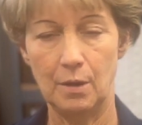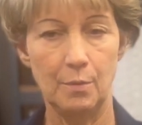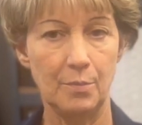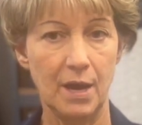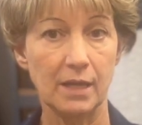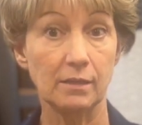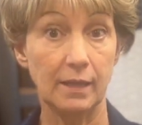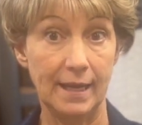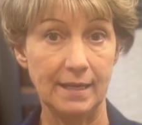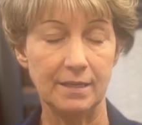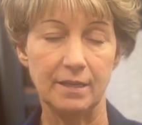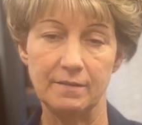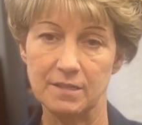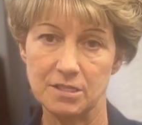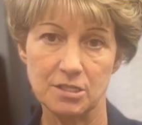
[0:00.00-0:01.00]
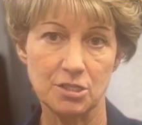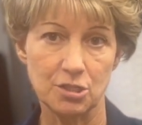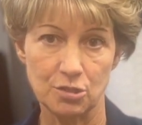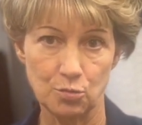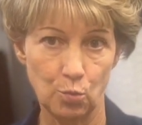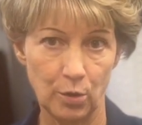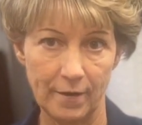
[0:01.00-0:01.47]
upon landing this is
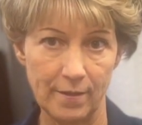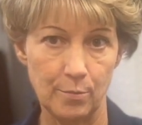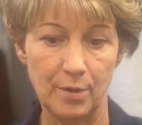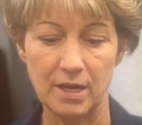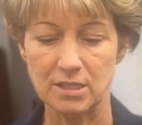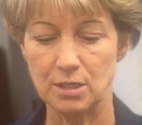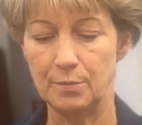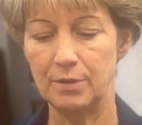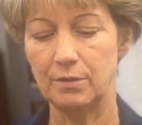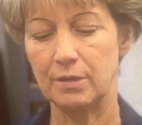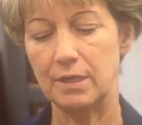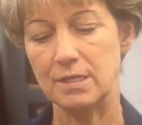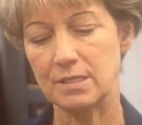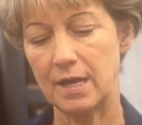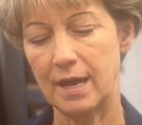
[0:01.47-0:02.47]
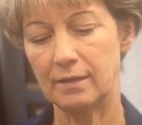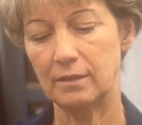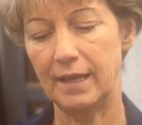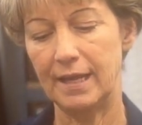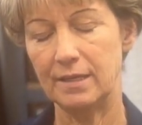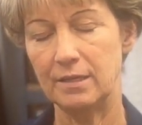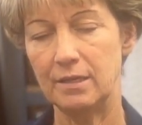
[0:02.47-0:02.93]
just one of the possibilities on
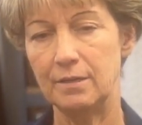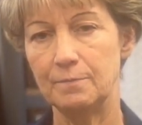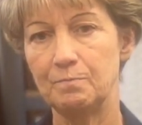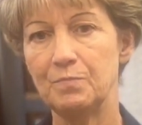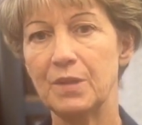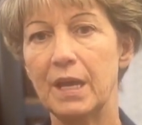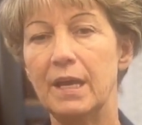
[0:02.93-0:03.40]
landing